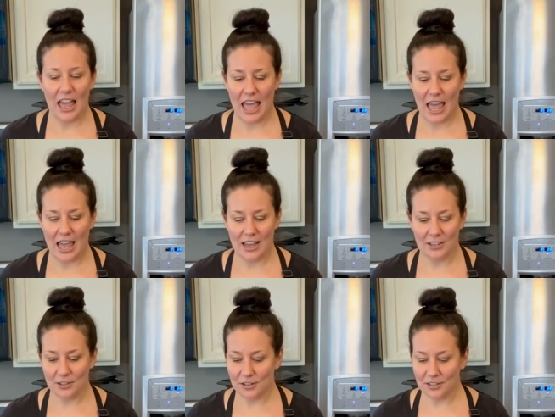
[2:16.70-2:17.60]
and
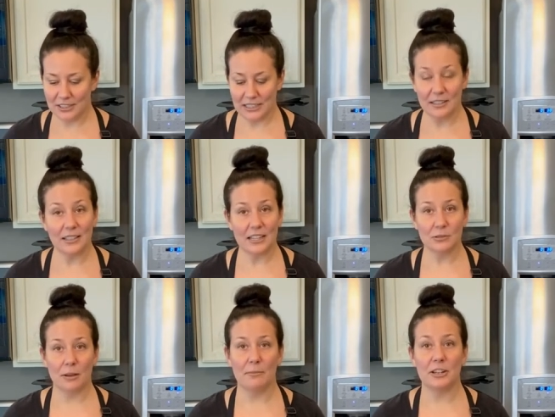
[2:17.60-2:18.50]
you're gonna see, it's
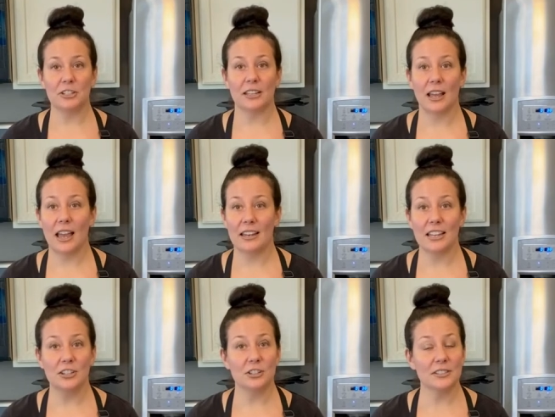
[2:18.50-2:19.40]
quite magic, and
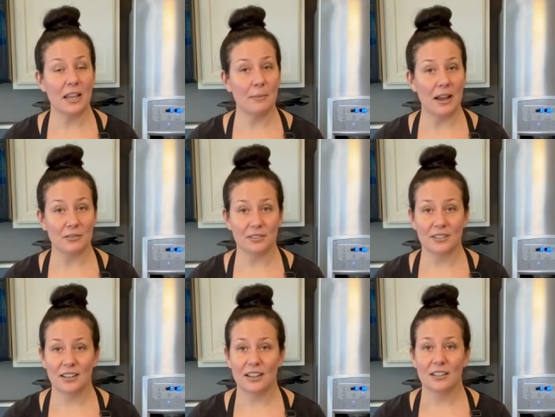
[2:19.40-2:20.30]
it just came out.
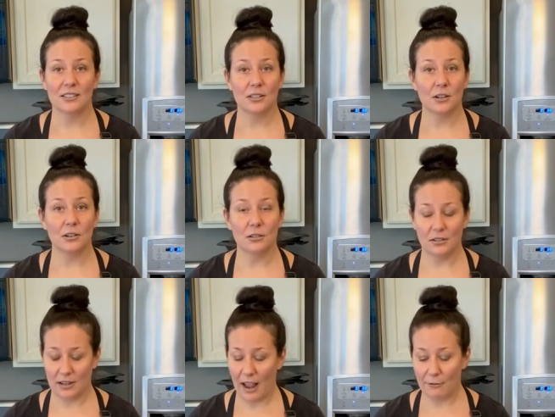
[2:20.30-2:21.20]
So
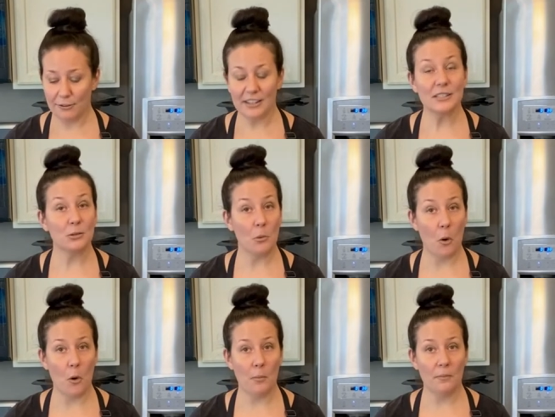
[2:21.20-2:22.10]
I feel it's
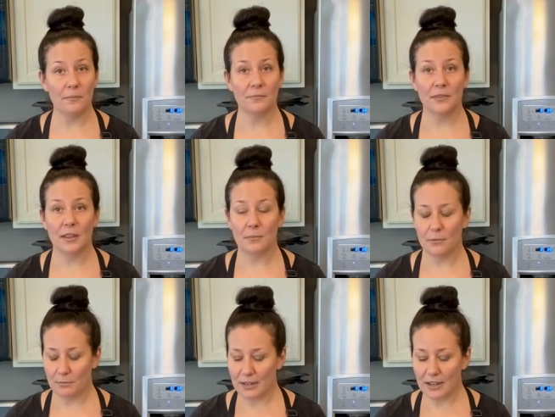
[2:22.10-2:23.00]
warm,
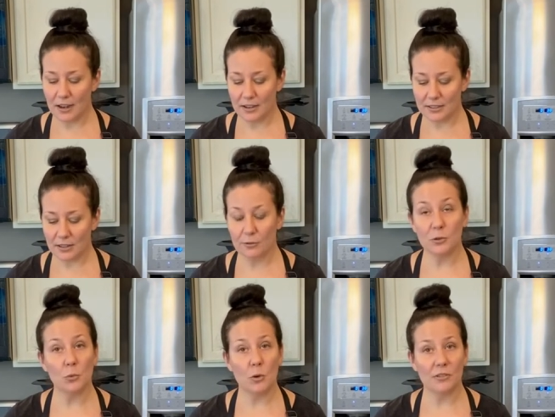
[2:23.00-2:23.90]
but because of the
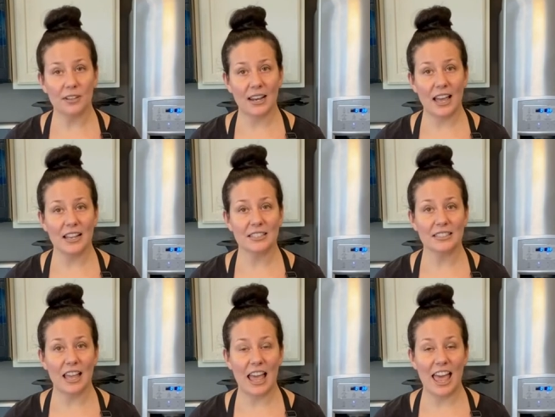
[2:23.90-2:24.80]
woven glass
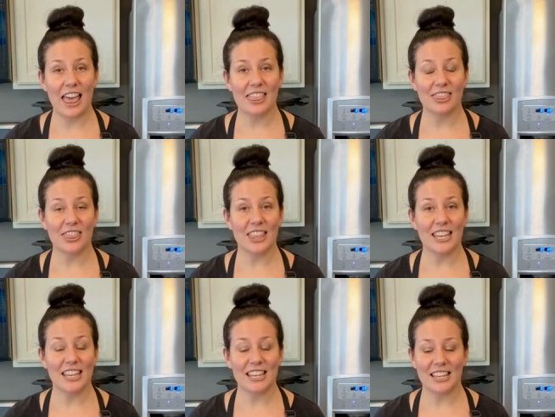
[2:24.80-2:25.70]
and
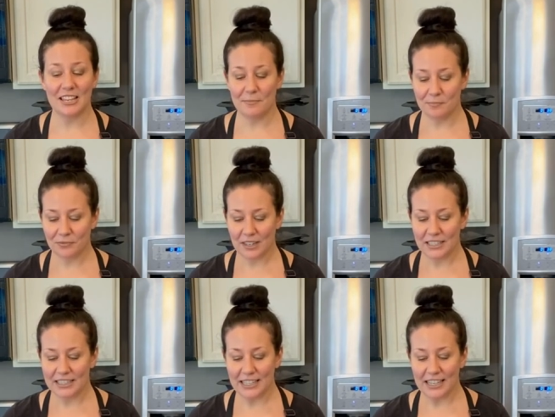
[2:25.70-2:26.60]
the
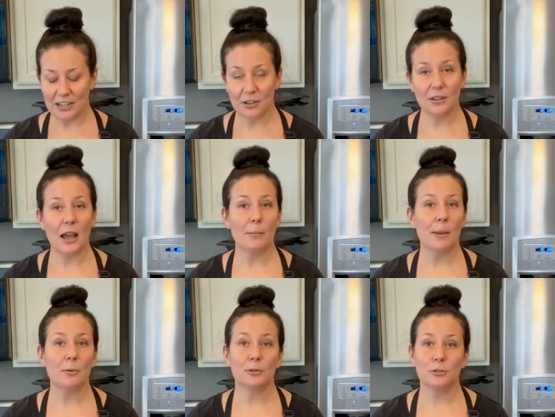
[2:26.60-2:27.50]
silicone, I'm
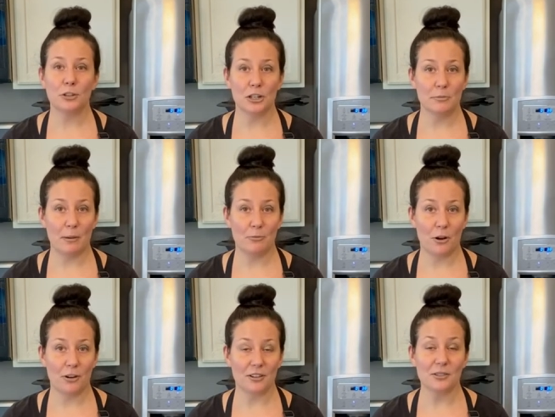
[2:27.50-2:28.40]
able to touch my
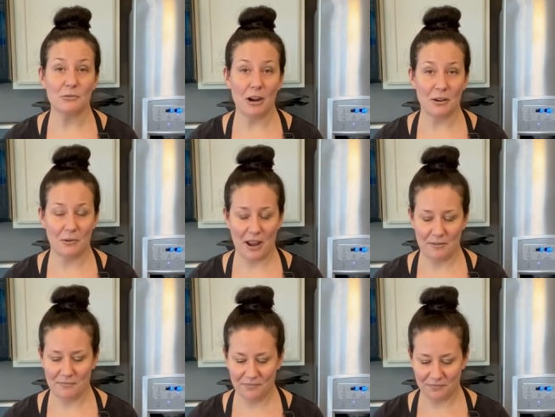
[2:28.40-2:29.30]
products right away.
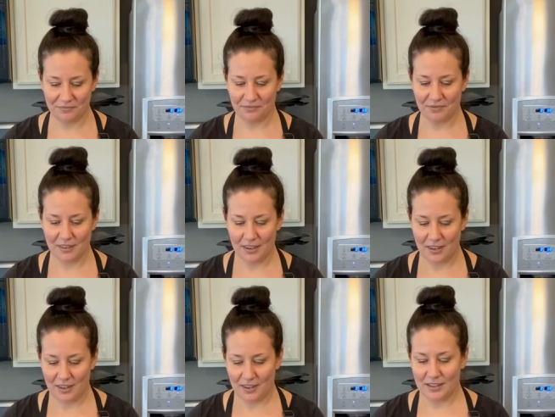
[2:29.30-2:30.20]

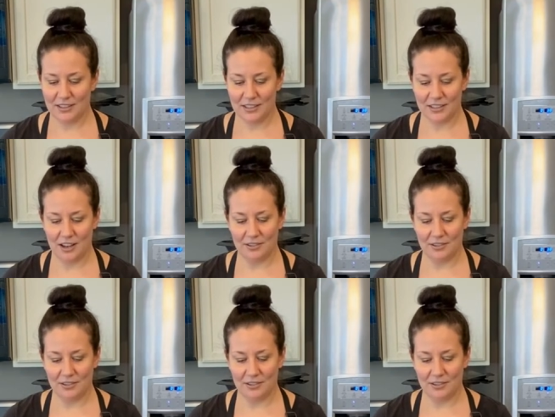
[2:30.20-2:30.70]
So,